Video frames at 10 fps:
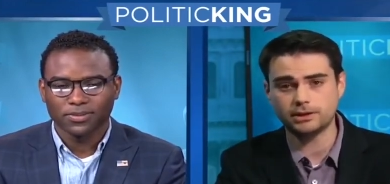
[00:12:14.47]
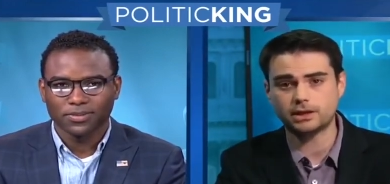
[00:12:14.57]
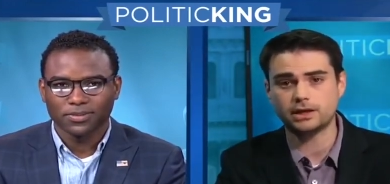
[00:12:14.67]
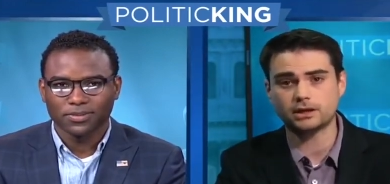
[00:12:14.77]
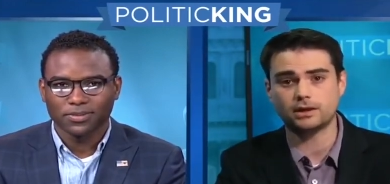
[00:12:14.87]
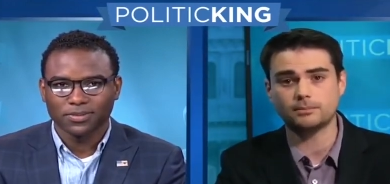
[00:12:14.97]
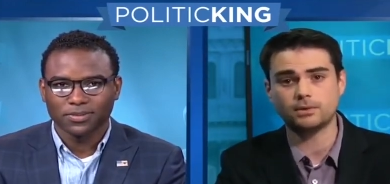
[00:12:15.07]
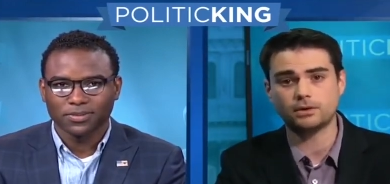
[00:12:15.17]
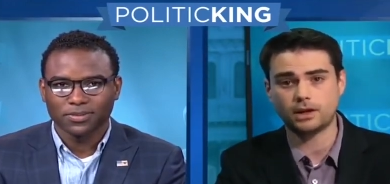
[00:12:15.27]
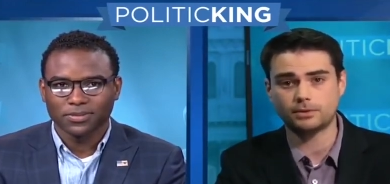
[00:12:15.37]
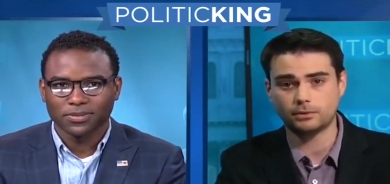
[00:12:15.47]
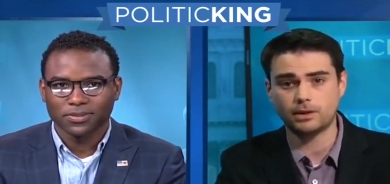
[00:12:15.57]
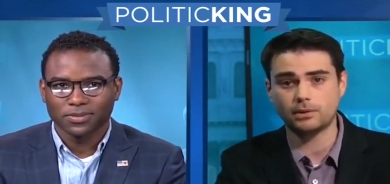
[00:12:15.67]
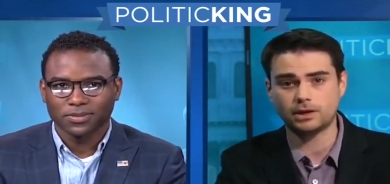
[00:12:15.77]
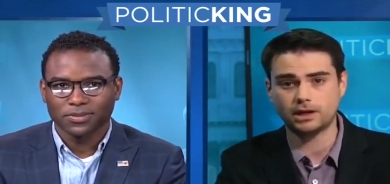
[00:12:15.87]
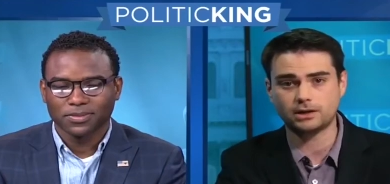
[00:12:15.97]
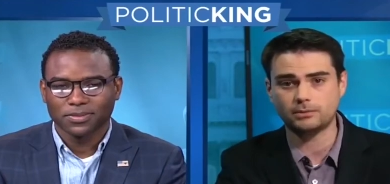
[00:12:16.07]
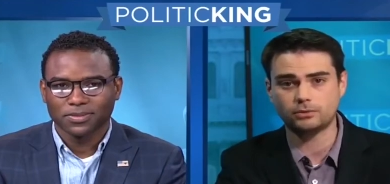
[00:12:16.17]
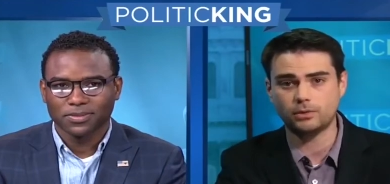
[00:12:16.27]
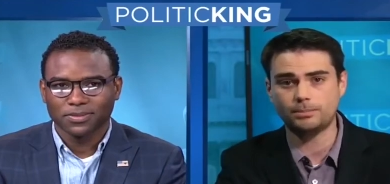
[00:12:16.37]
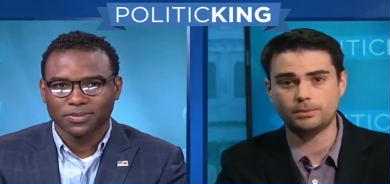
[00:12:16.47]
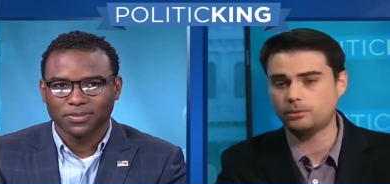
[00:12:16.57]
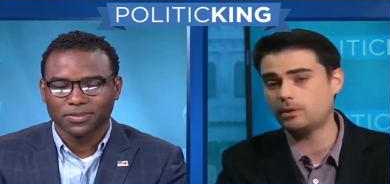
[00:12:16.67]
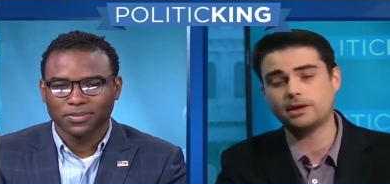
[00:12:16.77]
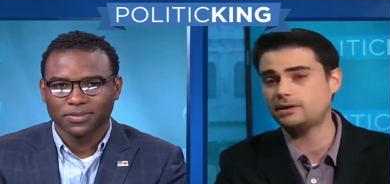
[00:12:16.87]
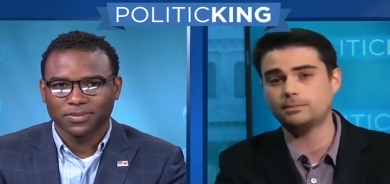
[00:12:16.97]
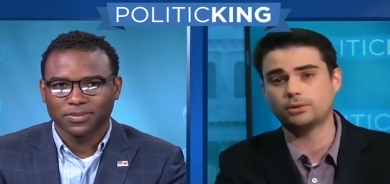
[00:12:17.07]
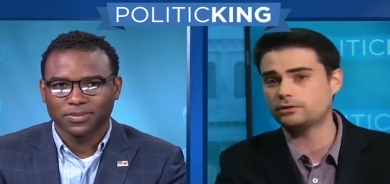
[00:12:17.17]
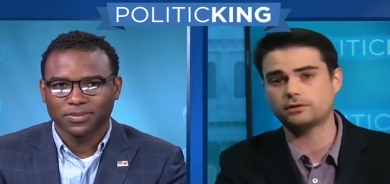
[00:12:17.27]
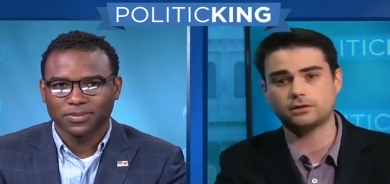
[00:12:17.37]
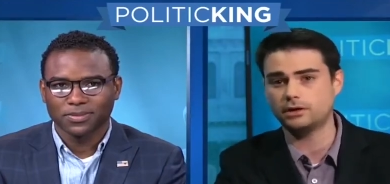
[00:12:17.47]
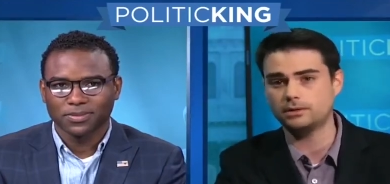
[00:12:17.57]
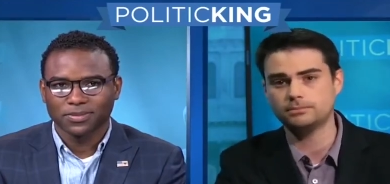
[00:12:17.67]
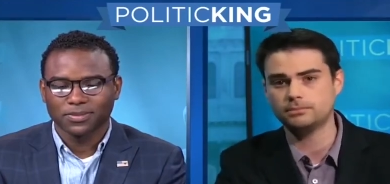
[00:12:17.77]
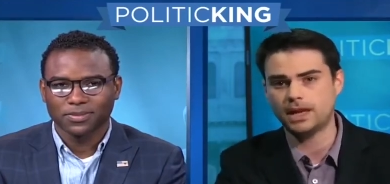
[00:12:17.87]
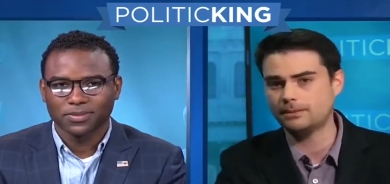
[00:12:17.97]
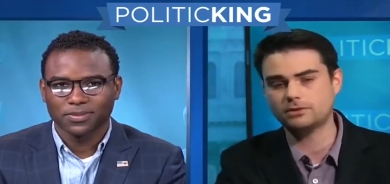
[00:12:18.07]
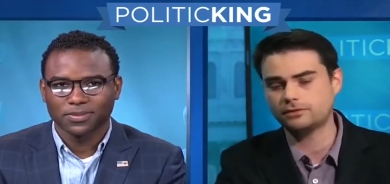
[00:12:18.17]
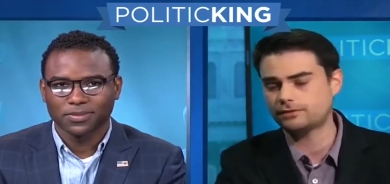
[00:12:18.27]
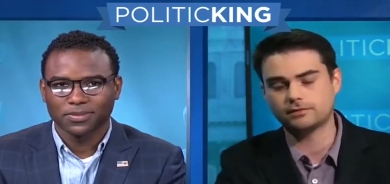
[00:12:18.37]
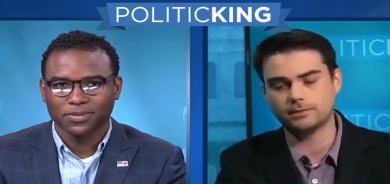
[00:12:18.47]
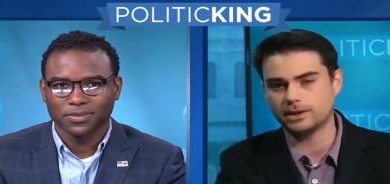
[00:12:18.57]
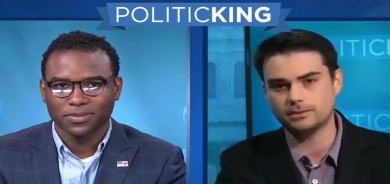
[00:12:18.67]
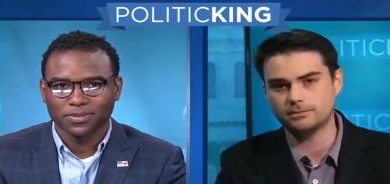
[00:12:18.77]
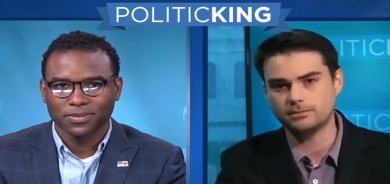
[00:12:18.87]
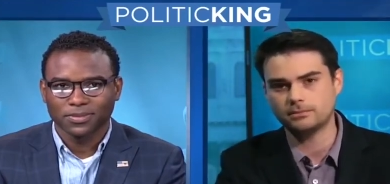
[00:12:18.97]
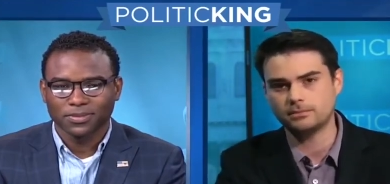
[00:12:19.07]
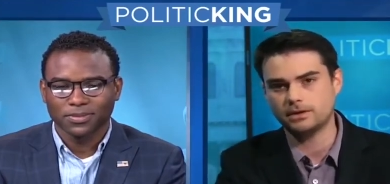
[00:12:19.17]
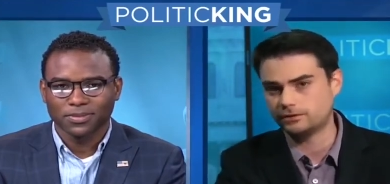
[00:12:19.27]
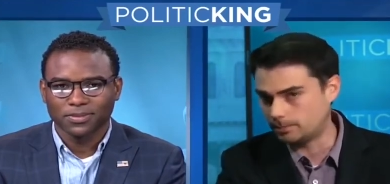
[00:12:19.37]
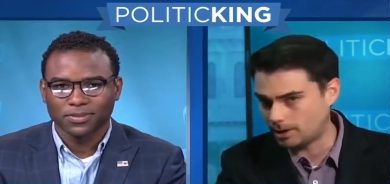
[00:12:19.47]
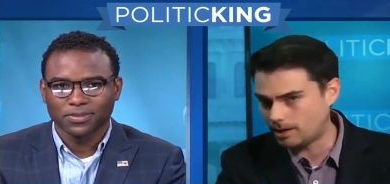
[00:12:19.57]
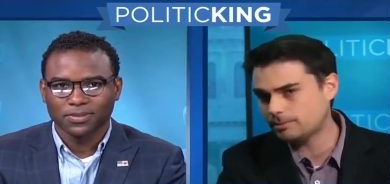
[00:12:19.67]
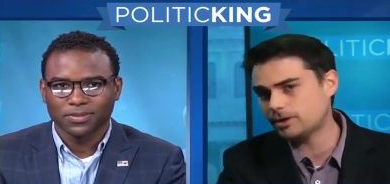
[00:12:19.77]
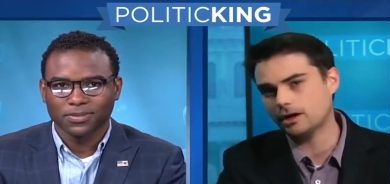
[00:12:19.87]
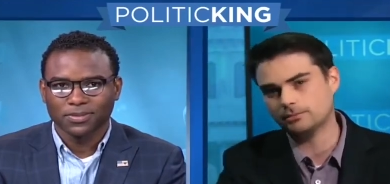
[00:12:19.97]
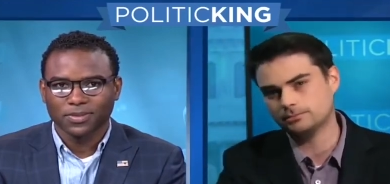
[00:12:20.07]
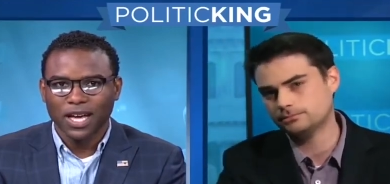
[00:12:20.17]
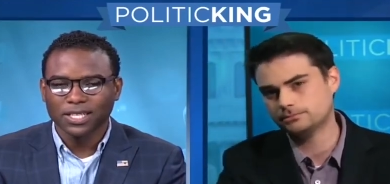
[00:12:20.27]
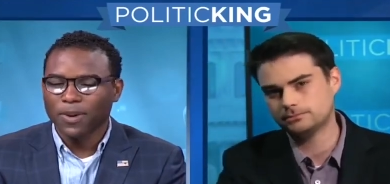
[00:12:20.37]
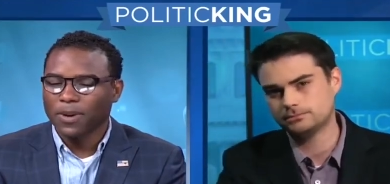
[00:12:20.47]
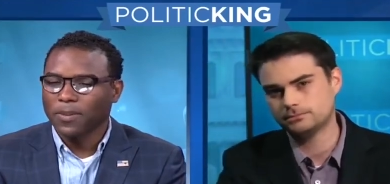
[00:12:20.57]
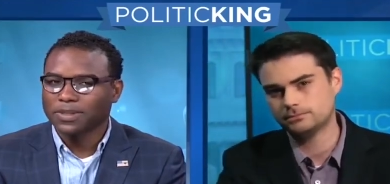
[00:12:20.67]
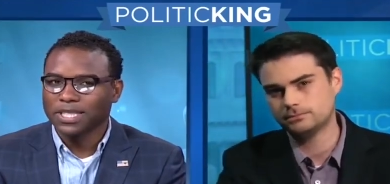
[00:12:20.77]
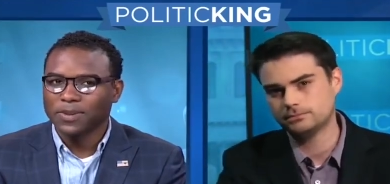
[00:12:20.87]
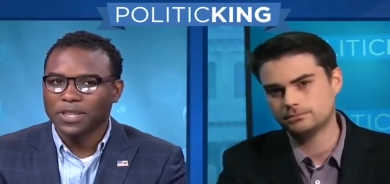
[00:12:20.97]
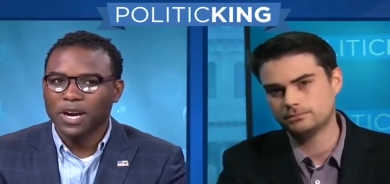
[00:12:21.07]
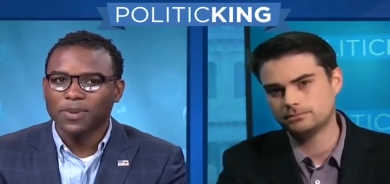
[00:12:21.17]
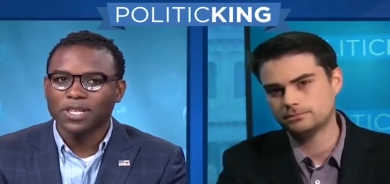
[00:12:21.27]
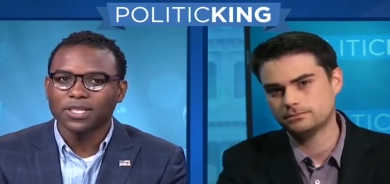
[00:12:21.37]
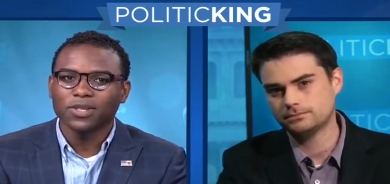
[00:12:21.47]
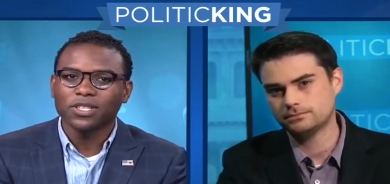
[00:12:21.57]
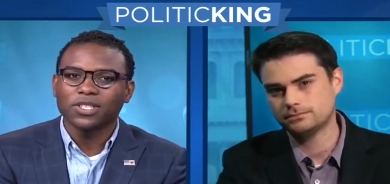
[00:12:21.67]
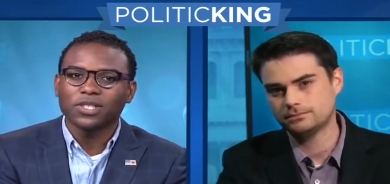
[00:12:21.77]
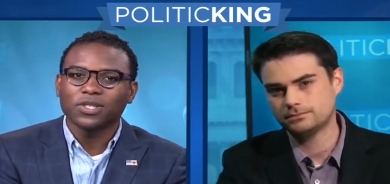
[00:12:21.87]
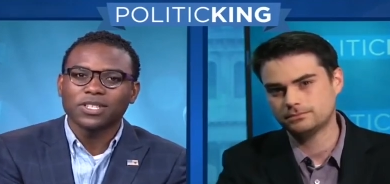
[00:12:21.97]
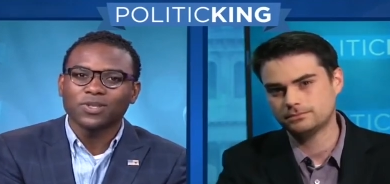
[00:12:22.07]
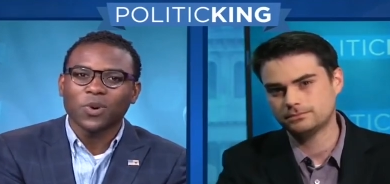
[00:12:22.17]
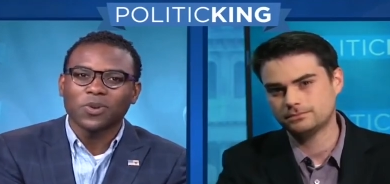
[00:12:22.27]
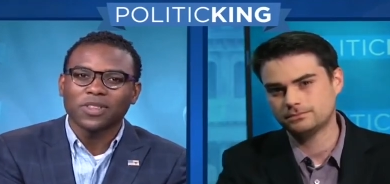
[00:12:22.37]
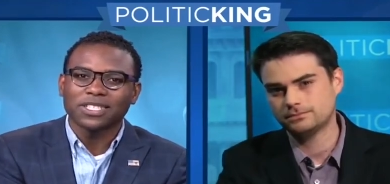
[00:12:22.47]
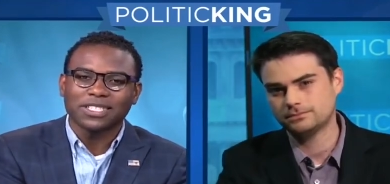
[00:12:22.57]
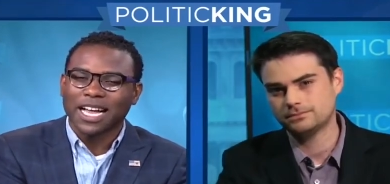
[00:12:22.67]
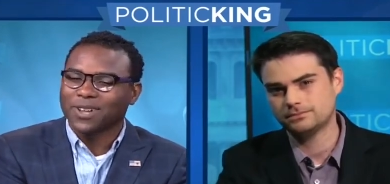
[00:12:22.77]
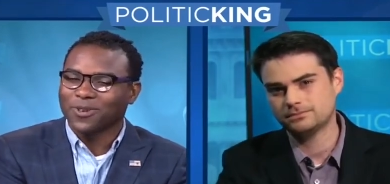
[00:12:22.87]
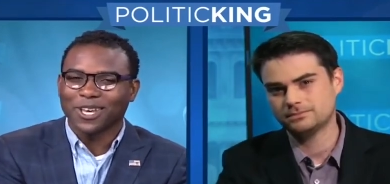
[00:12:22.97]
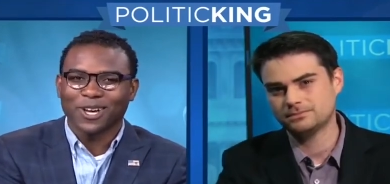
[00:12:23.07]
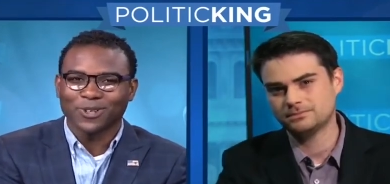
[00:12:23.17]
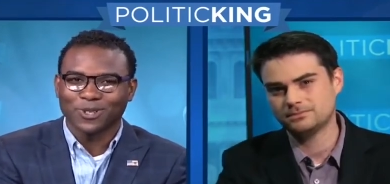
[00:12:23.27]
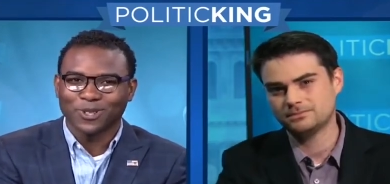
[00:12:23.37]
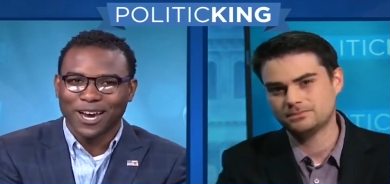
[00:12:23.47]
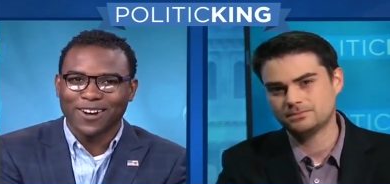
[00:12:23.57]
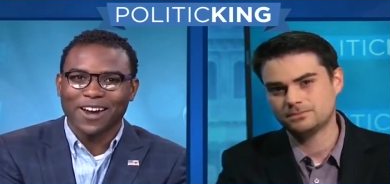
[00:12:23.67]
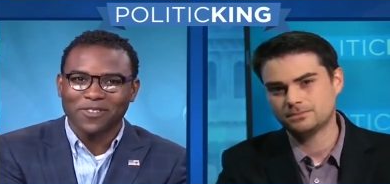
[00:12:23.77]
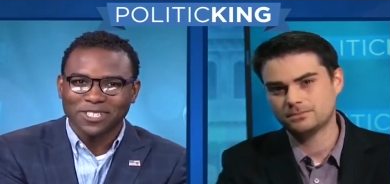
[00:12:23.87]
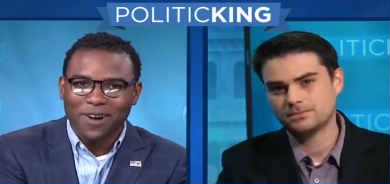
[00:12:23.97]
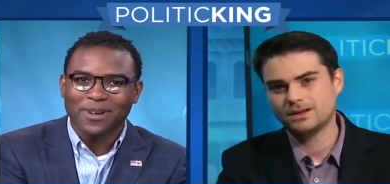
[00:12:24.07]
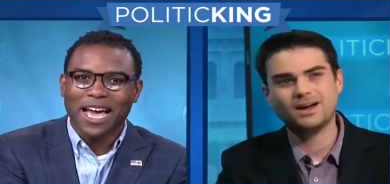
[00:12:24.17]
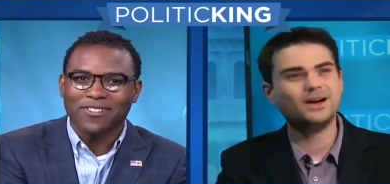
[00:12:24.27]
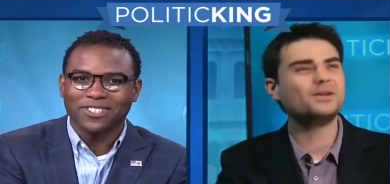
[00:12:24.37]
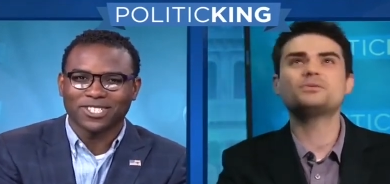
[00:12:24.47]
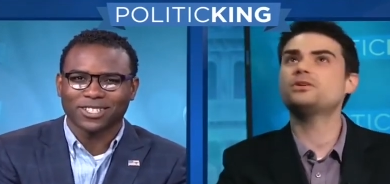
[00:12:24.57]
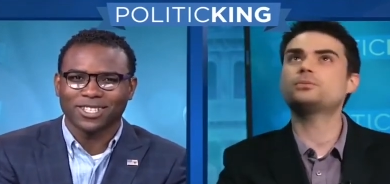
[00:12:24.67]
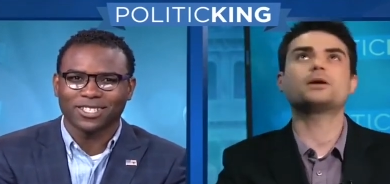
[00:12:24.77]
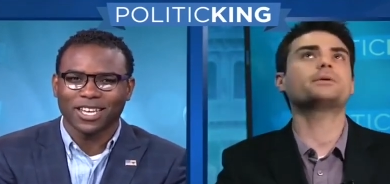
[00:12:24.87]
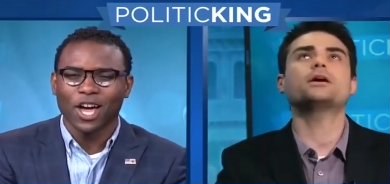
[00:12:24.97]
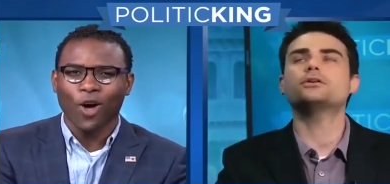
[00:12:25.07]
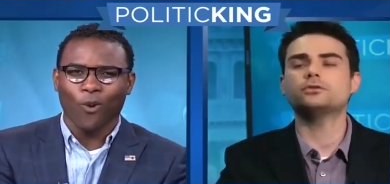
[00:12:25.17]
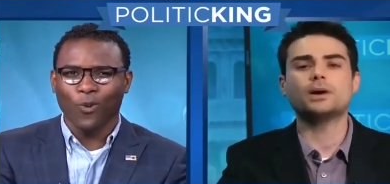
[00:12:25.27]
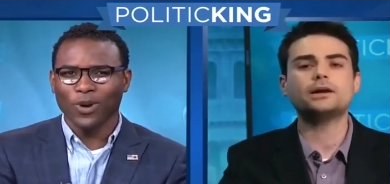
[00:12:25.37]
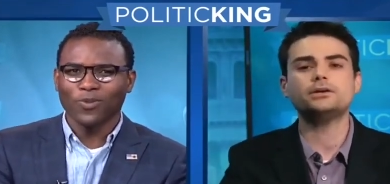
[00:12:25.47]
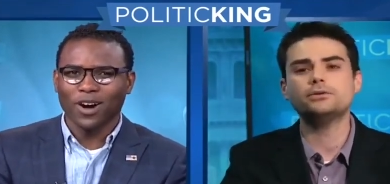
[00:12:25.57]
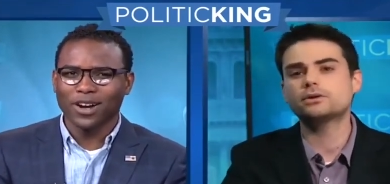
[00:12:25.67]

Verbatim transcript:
Speaker 1: connect them. Okay, but the way we'll connect them is we won't we won't have any border security. Amnesty for everybody. Is there a problem or no?
Speaker 2: That's not what. But see, but this is this this this story. This is exactly where they go to, Larry. Every time we have this discussion, this is where we say, go to. Why don't you